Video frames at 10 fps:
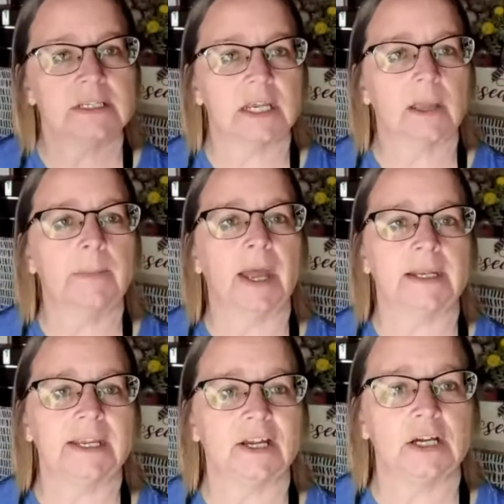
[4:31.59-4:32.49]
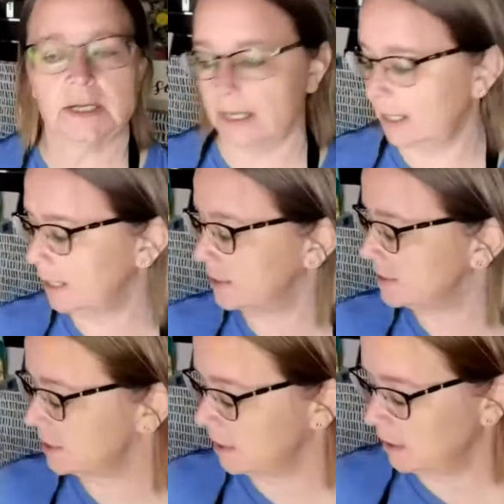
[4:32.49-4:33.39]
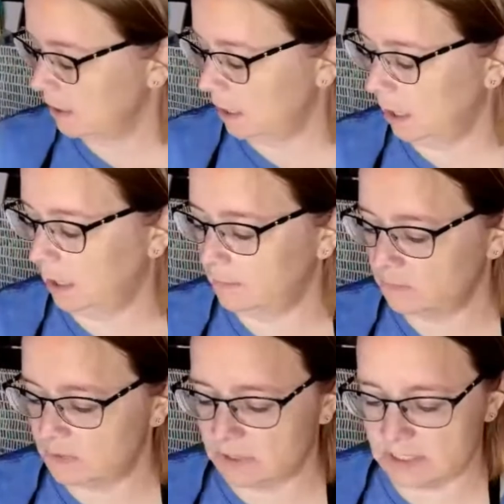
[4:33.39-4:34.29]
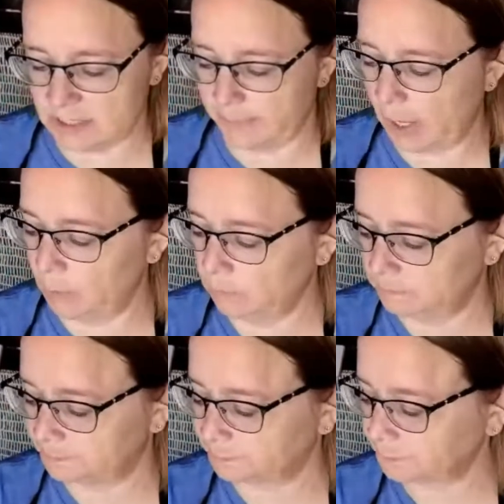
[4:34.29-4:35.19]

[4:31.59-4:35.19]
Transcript: to come on here and um, demo